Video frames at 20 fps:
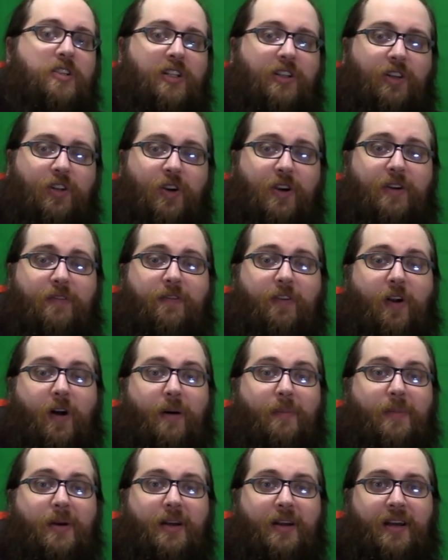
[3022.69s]
to learn
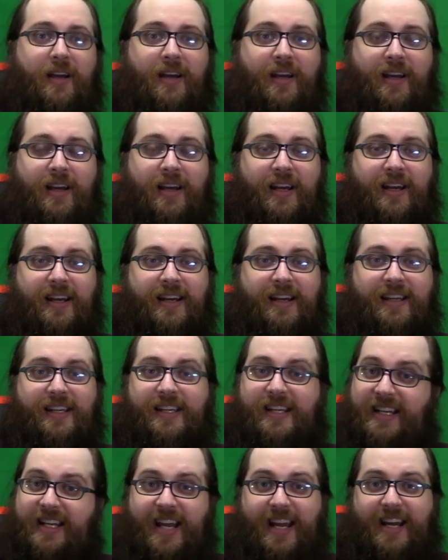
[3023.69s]
from.
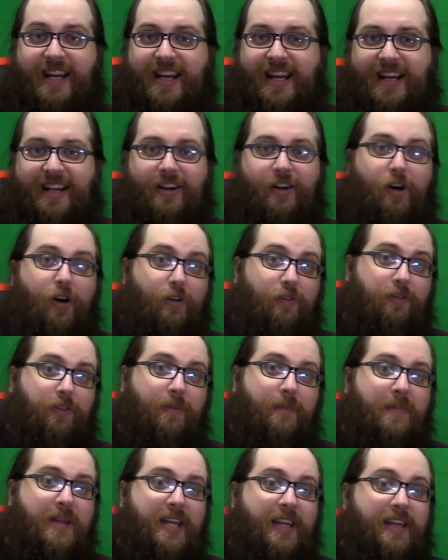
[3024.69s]
You can't get it all
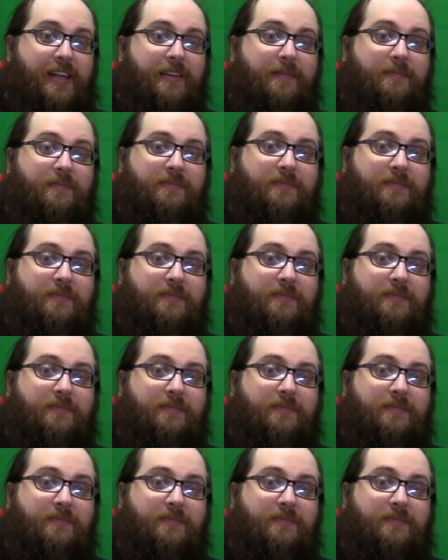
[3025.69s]
from me.